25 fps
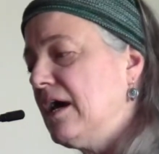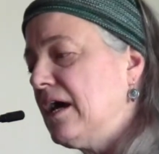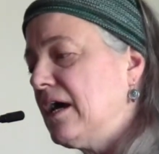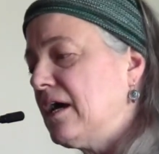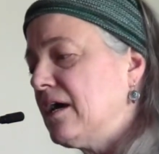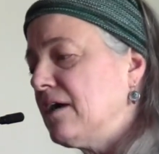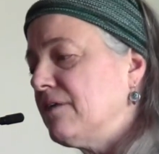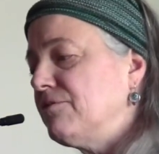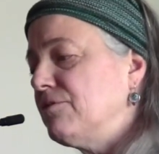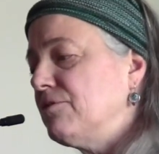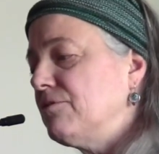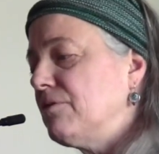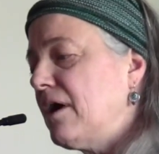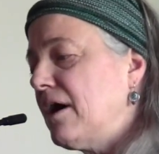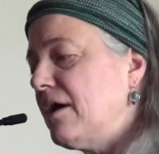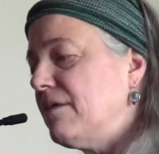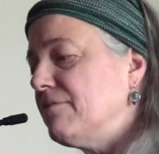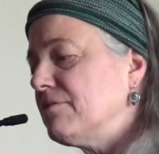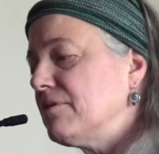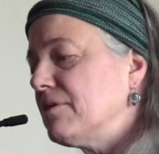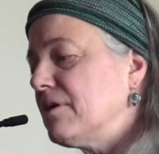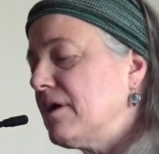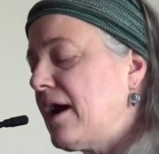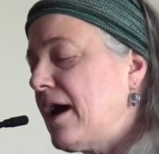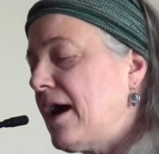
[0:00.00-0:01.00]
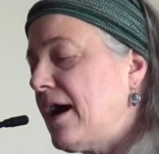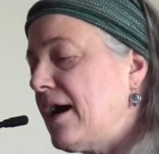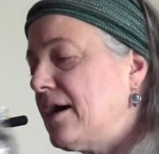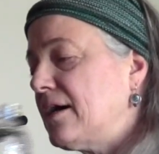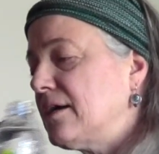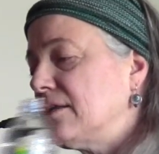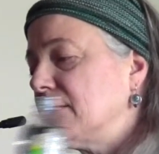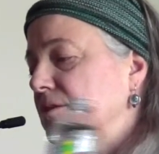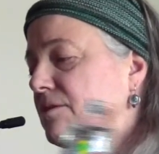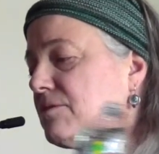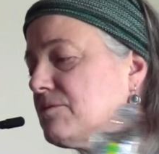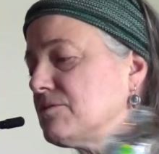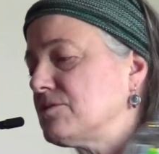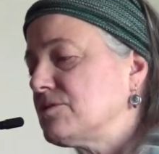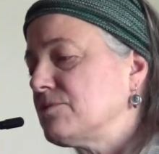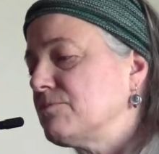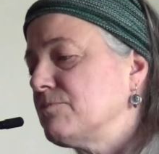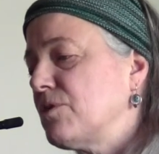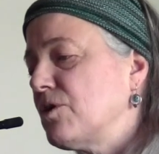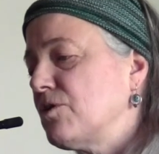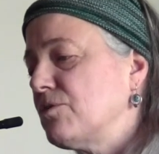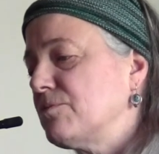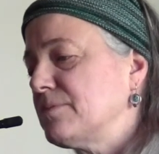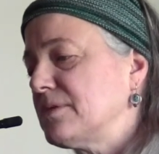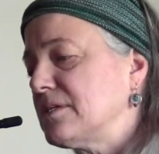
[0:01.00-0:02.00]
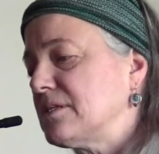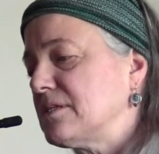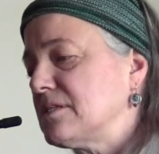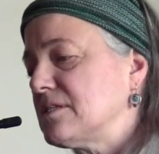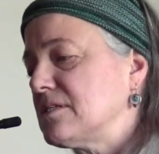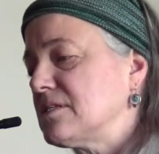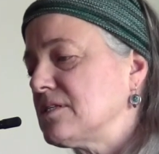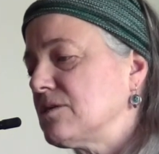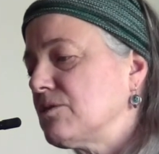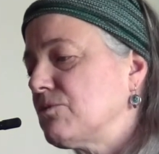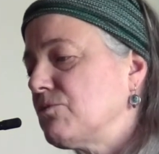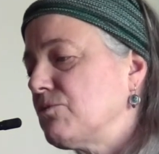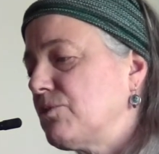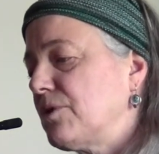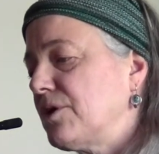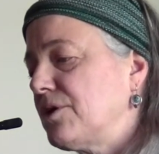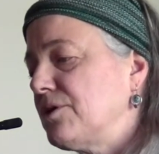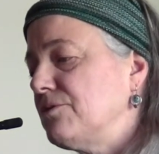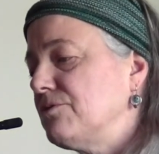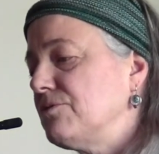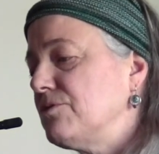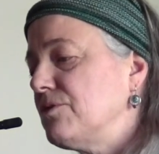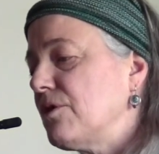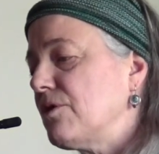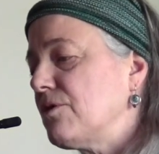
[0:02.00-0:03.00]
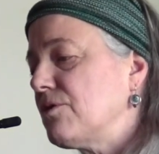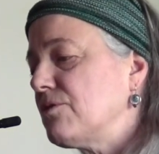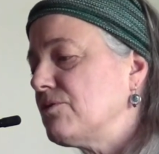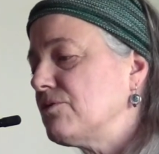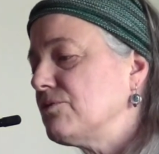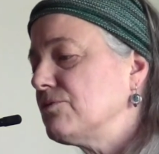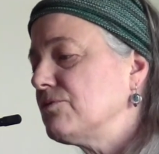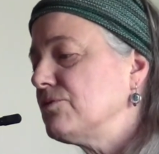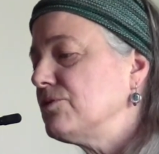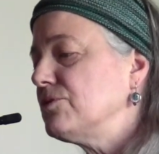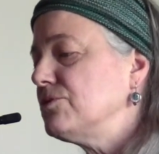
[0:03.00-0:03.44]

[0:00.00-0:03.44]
Have you ever had those moments where you know